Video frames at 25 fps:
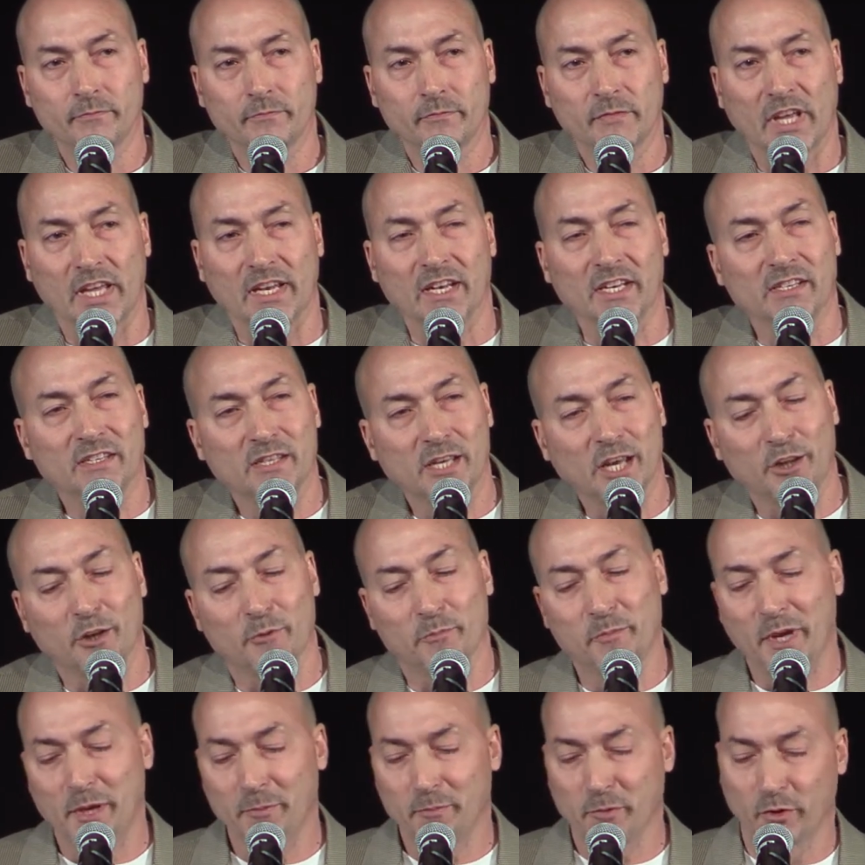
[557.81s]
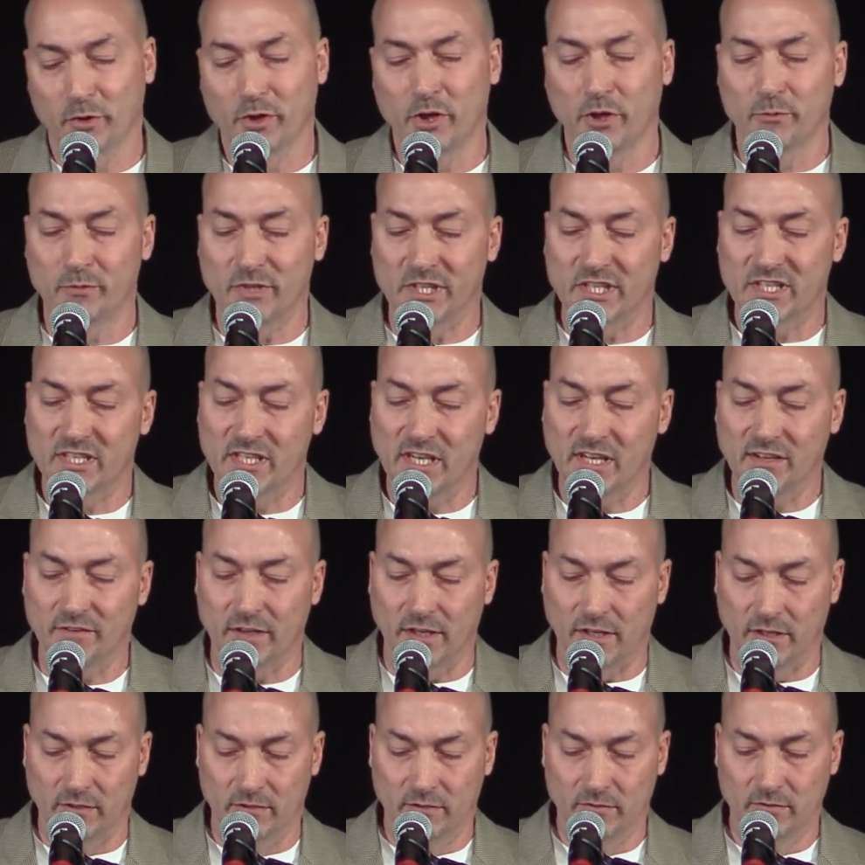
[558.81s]
And he said the people could receive it,
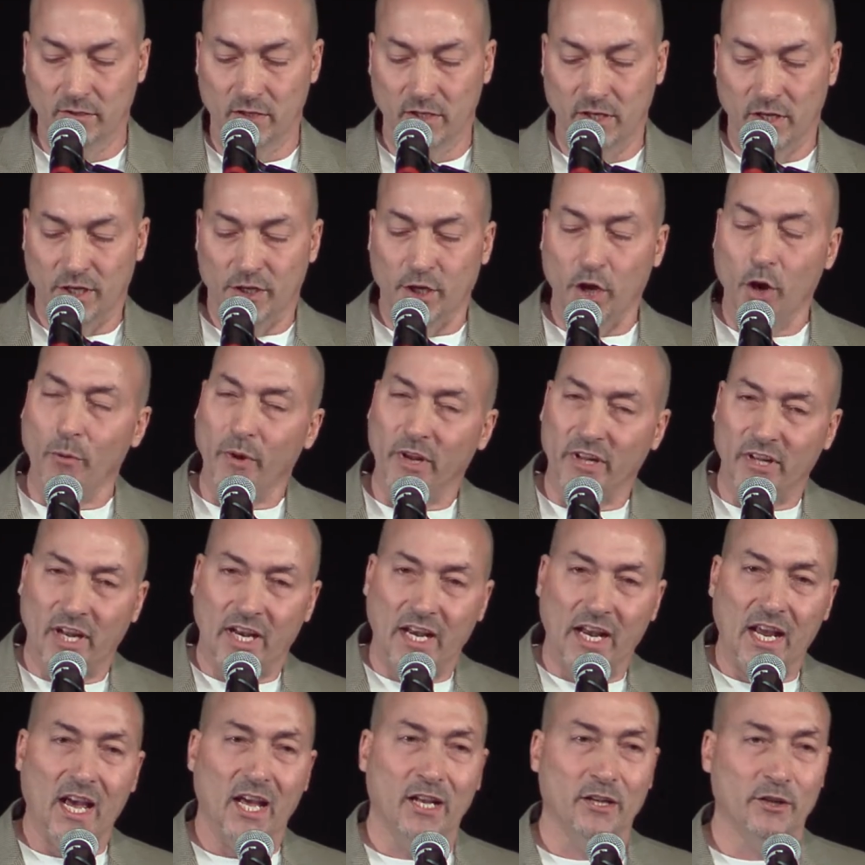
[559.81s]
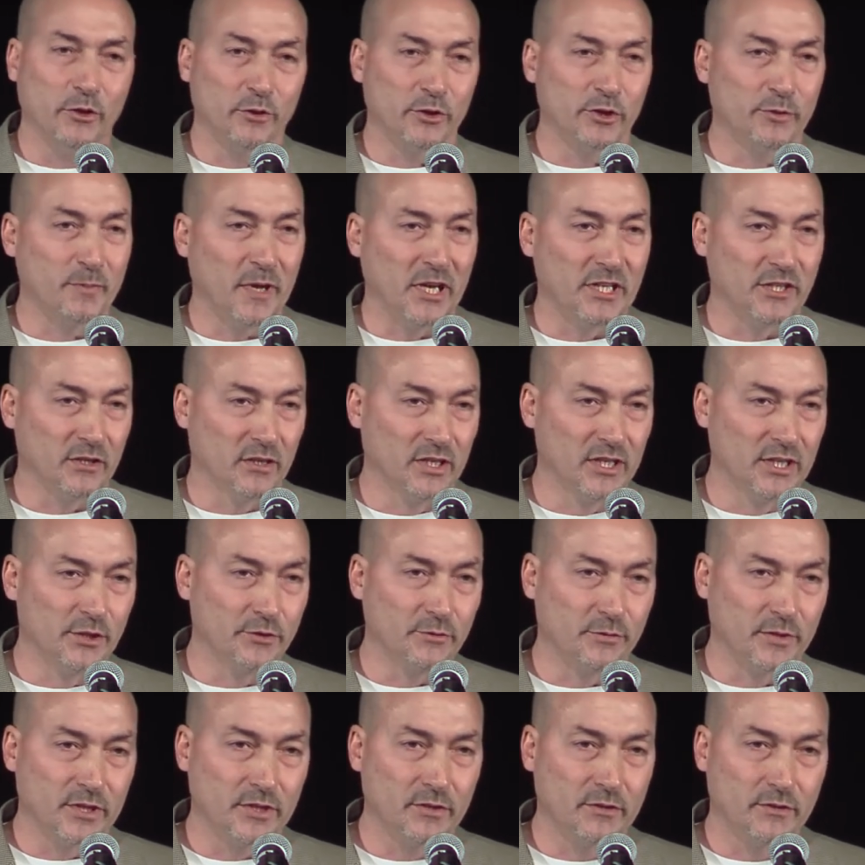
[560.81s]
knowing that he had no special
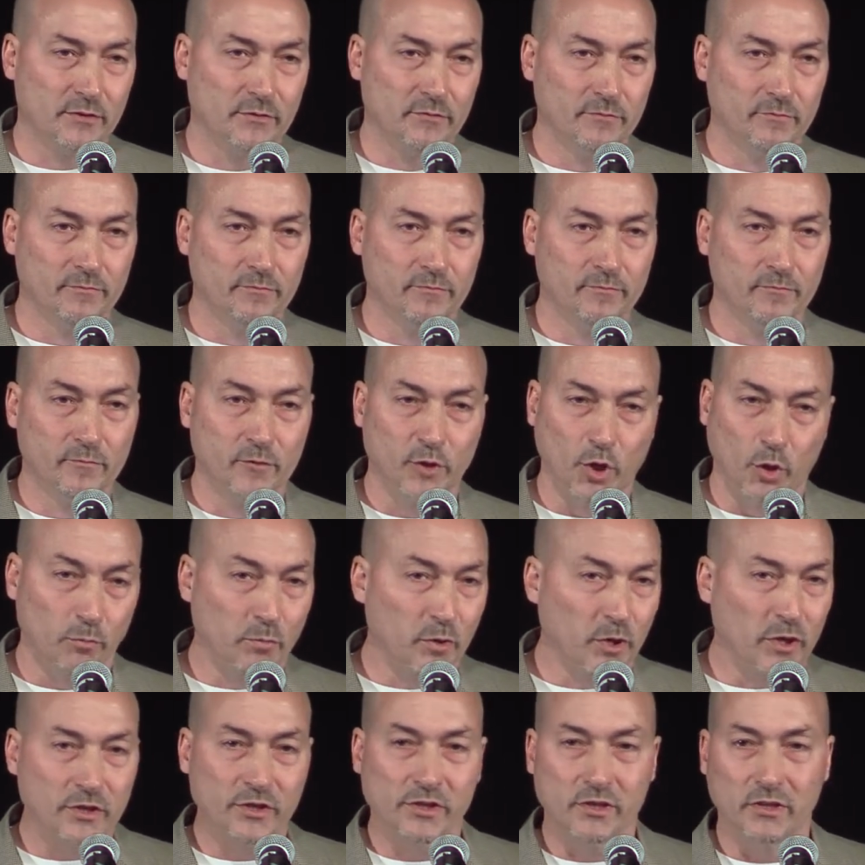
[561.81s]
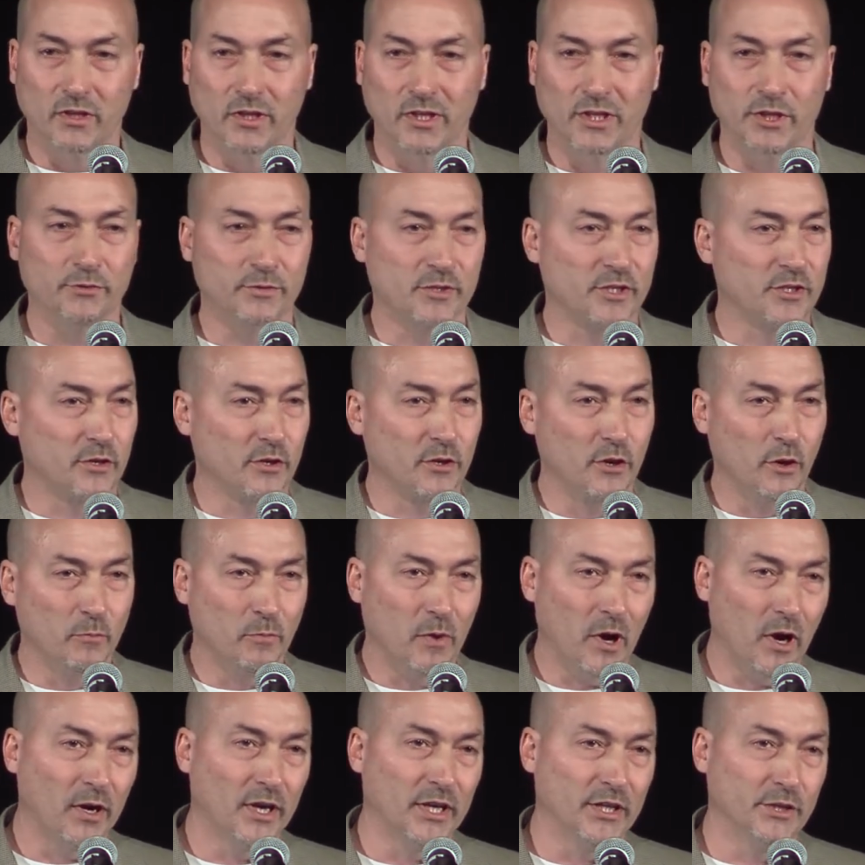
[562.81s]
interests, no personal interests, and no
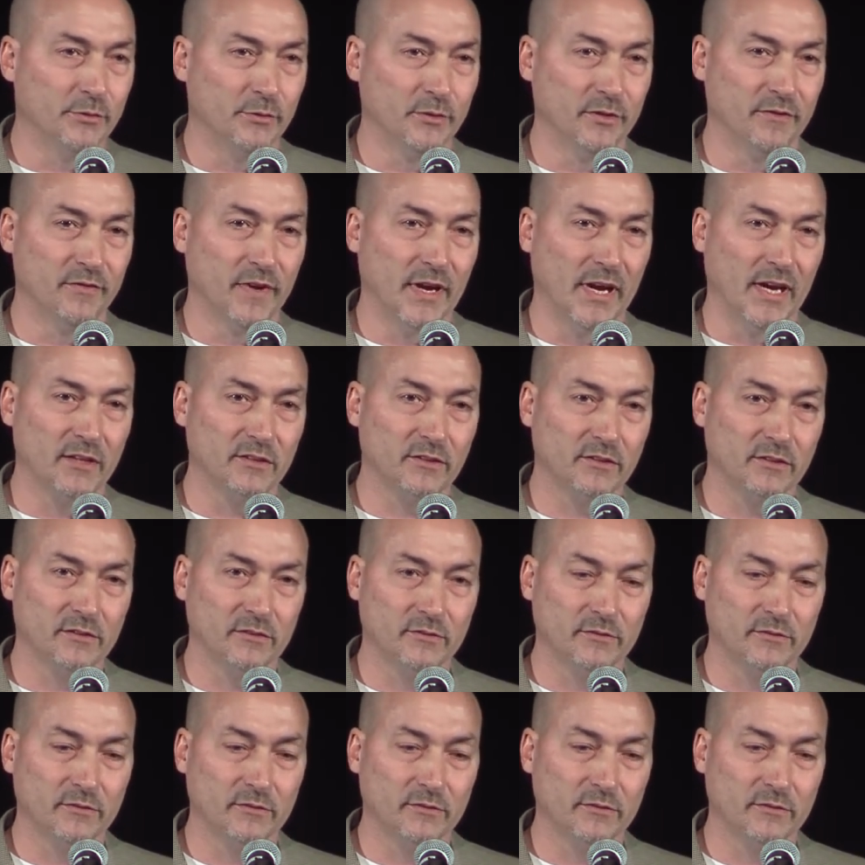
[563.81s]
party to advance.